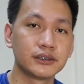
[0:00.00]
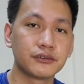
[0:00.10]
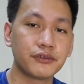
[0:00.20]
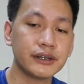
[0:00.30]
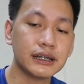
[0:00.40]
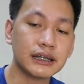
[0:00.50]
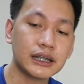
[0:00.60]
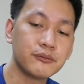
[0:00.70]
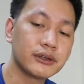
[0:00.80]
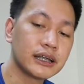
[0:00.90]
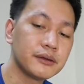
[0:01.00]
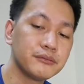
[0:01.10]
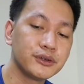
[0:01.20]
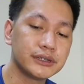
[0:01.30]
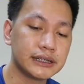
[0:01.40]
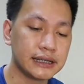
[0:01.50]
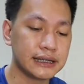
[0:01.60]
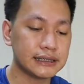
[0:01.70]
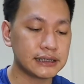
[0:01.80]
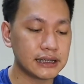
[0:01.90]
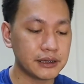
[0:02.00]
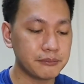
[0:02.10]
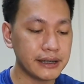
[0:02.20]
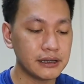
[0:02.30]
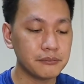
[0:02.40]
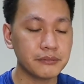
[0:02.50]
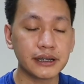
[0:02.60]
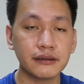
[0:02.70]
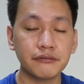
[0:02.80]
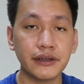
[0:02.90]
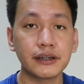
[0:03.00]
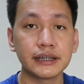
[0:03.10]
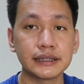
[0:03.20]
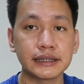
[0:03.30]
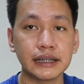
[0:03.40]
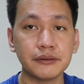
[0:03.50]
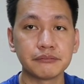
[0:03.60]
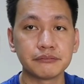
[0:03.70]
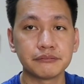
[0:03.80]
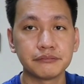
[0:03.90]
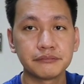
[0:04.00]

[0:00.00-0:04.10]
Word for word: So for the cream, what I am using is the Nivea Men Fairness Cream.